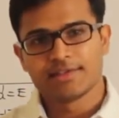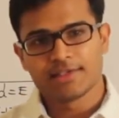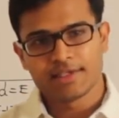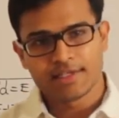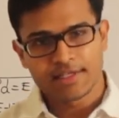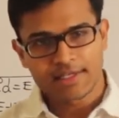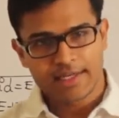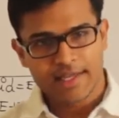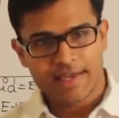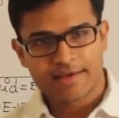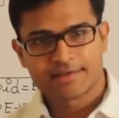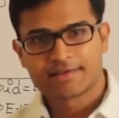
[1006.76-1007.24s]

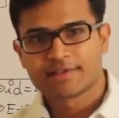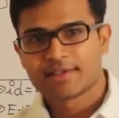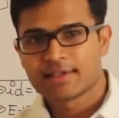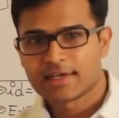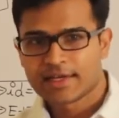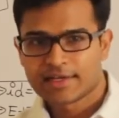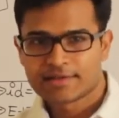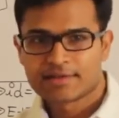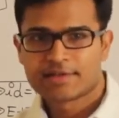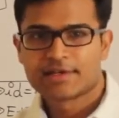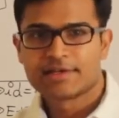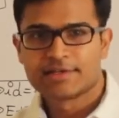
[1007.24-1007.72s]
syntax
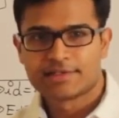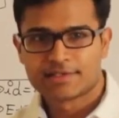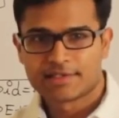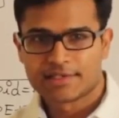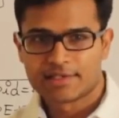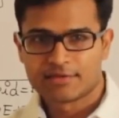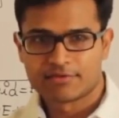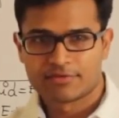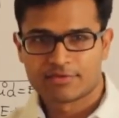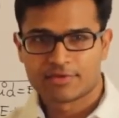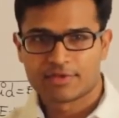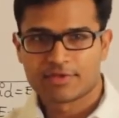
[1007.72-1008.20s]
analyzer
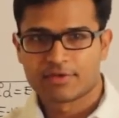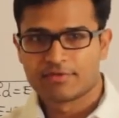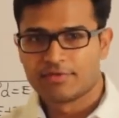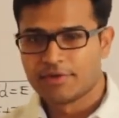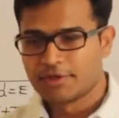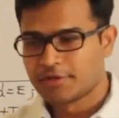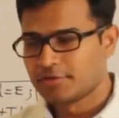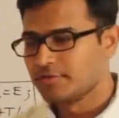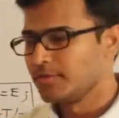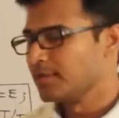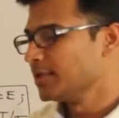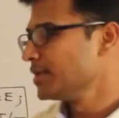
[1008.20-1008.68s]
itself,
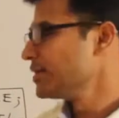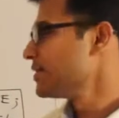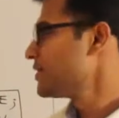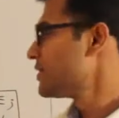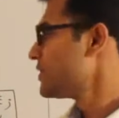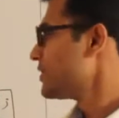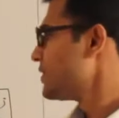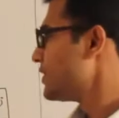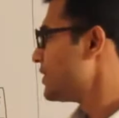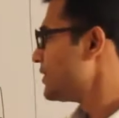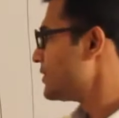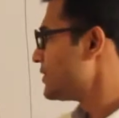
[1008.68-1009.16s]
which means
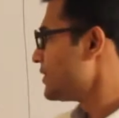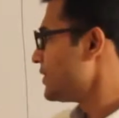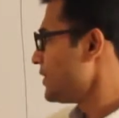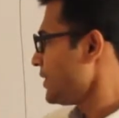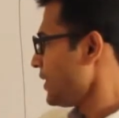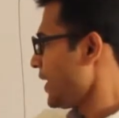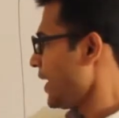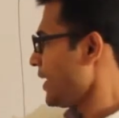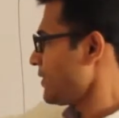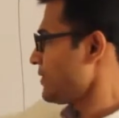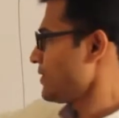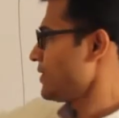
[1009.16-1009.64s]
the
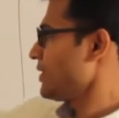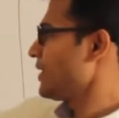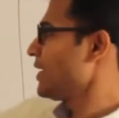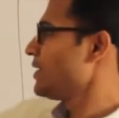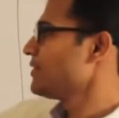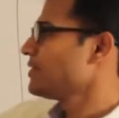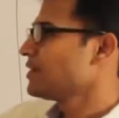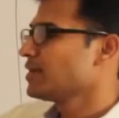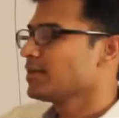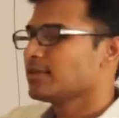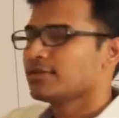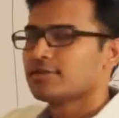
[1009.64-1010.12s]
syntax
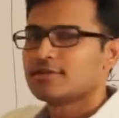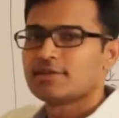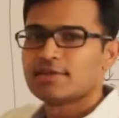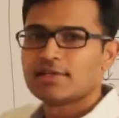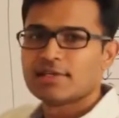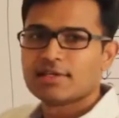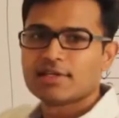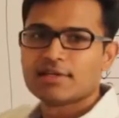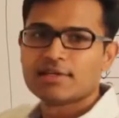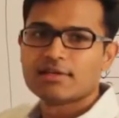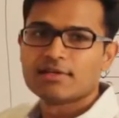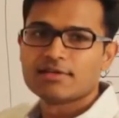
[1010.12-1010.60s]
analyzer is
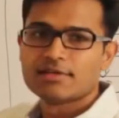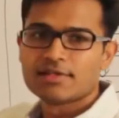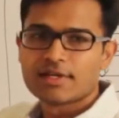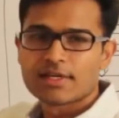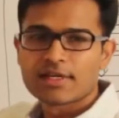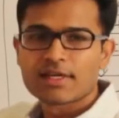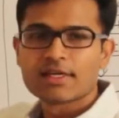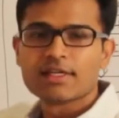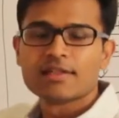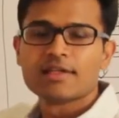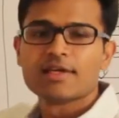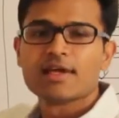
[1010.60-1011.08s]

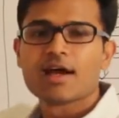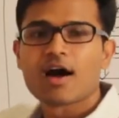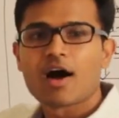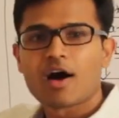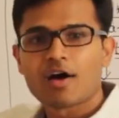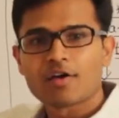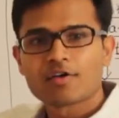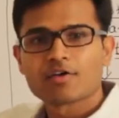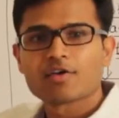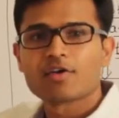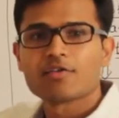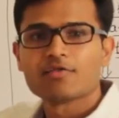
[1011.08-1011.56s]
generally the
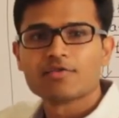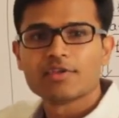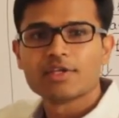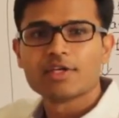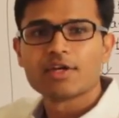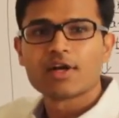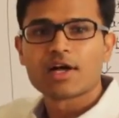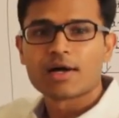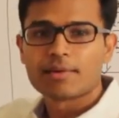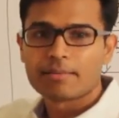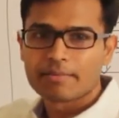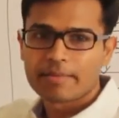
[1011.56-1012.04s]
heart of the
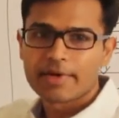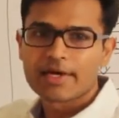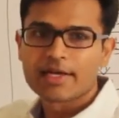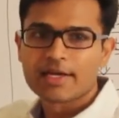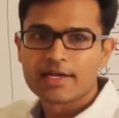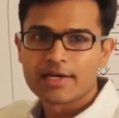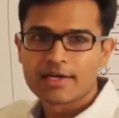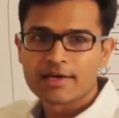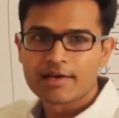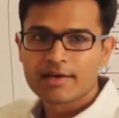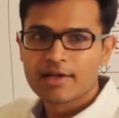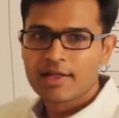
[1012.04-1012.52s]

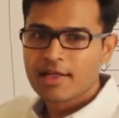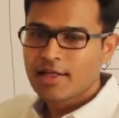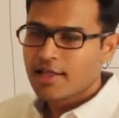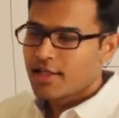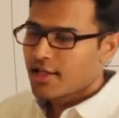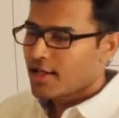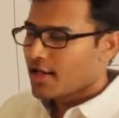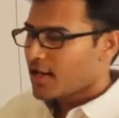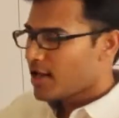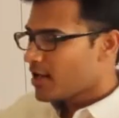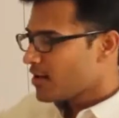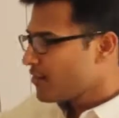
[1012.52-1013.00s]
compiler,
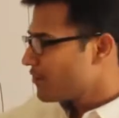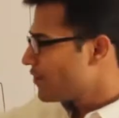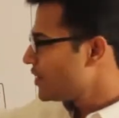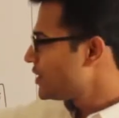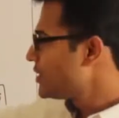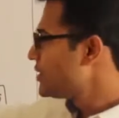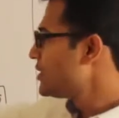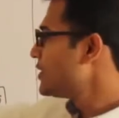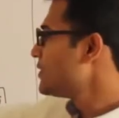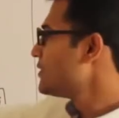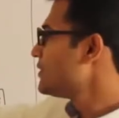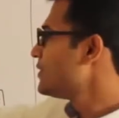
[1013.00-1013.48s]

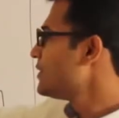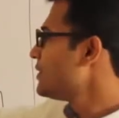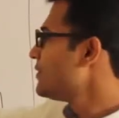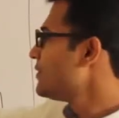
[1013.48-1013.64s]
which is